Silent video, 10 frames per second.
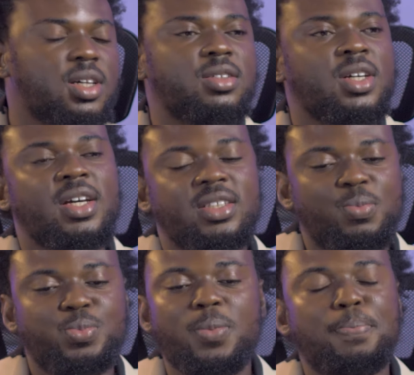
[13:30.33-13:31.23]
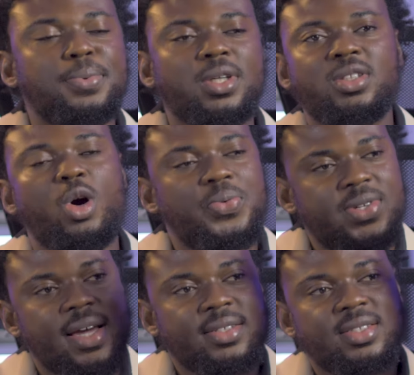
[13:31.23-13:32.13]
The the the, the, the
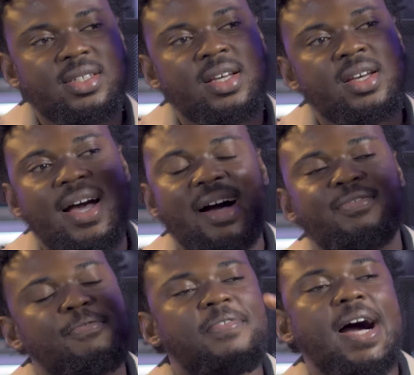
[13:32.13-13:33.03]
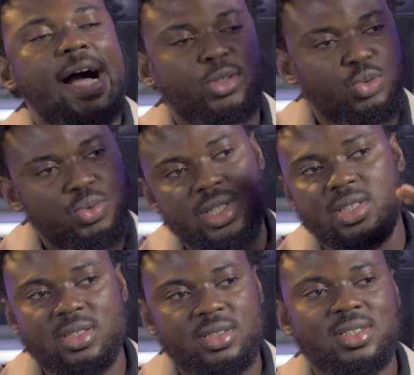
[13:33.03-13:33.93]
upside far
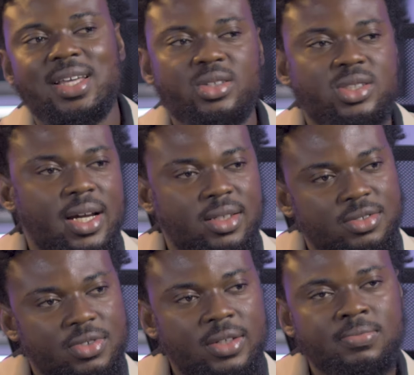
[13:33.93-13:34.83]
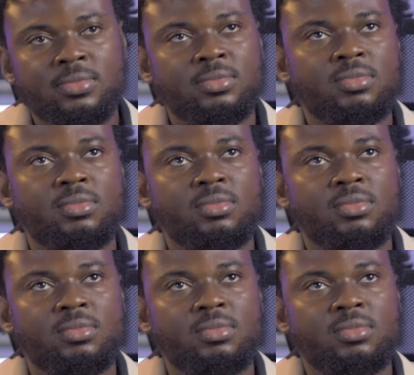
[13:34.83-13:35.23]
outweighs the downside, right?